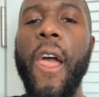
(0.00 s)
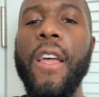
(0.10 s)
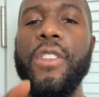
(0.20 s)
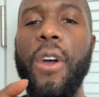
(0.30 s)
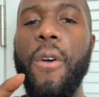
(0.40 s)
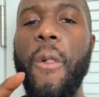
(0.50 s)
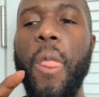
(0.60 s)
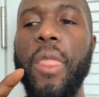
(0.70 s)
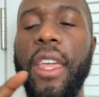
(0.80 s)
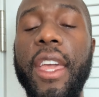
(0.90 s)
So
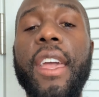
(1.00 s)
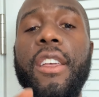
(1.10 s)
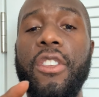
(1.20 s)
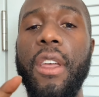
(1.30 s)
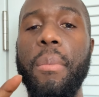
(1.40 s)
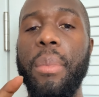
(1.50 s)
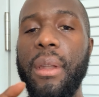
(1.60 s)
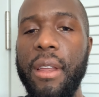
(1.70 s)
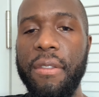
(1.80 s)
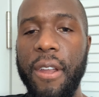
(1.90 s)
the key is in
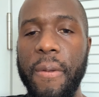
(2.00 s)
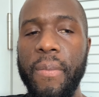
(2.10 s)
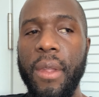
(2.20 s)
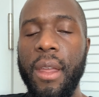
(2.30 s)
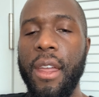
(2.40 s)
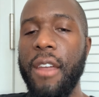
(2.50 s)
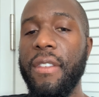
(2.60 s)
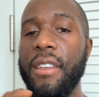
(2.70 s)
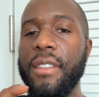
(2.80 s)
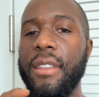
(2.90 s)
believing. If
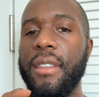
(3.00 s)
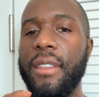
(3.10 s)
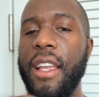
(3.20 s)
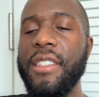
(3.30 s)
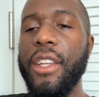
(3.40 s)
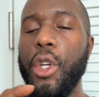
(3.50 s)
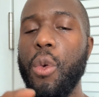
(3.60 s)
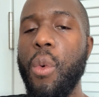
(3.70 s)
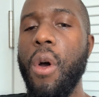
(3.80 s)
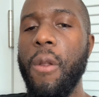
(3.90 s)
the things that you
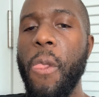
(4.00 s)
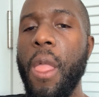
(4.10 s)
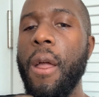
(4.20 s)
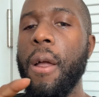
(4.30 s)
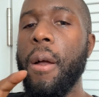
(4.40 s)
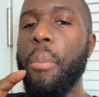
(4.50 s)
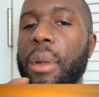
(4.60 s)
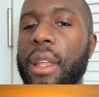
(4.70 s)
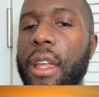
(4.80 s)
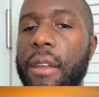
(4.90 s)
want,
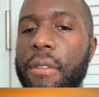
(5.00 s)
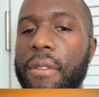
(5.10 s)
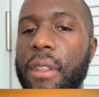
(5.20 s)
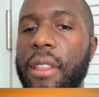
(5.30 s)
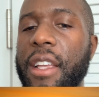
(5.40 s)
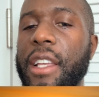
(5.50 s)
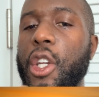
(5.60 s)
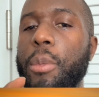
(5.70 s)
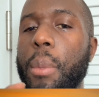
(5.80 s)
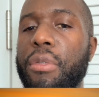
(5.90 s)
believe. The things that
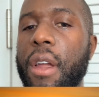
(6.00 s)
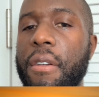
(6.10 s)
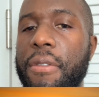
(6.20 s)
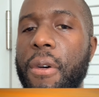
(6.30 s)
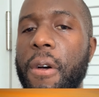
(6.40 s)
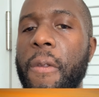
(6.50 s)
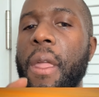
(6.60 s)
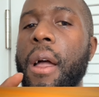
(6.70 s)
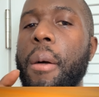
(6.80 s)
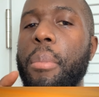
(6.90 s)
you've been praying for,
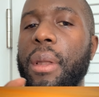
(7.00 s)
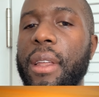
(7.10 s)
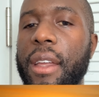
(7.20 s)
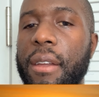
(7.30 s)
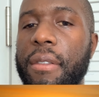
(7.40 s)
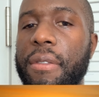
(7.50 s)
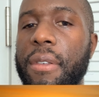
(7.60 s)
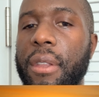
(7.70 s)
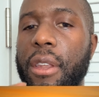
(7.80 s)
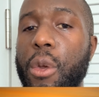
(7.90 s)
believe.
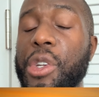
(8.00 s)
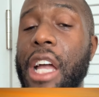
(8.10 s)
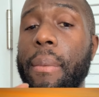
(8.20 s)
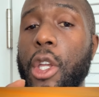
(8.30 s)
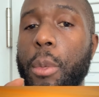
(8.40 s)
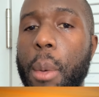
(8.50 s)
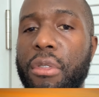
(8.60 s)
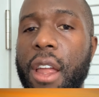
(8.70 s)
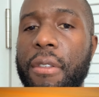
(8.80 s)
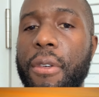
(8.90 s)
The new job that you've been
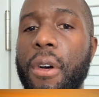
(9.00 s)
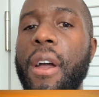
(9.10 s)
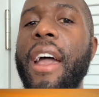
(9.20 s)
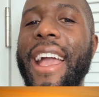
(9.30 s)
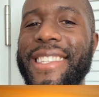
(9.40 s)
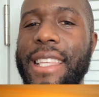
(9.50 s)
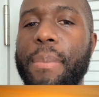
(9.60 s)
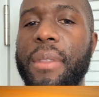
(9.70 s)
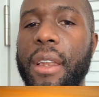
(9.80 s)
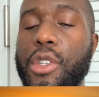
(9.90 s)
praying for,
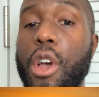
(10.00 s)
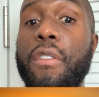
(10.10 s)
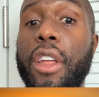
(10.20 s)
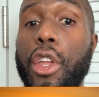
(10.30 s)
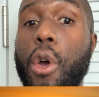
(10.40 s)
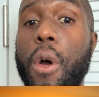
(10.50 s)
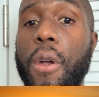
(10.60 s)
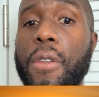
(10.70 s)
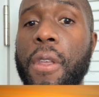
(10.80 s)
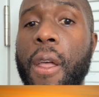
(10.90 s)
accept it. It's already
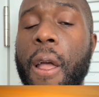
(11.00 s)
yours.